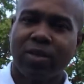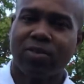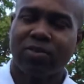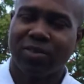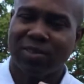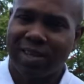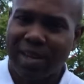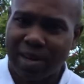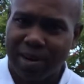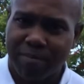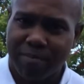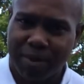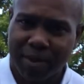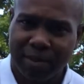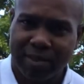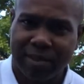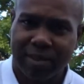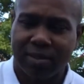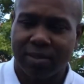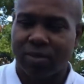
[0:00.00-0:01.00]
to start a
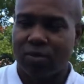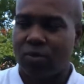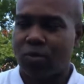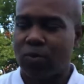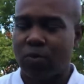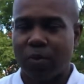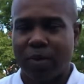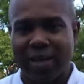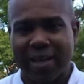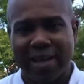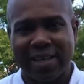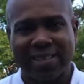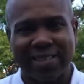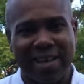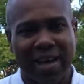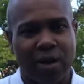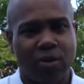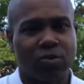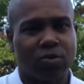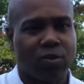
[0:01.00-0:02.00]
business to get
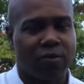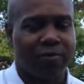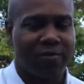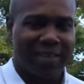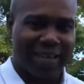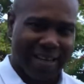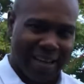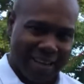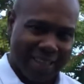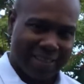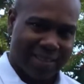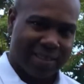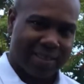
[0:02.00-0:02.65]
out of debt,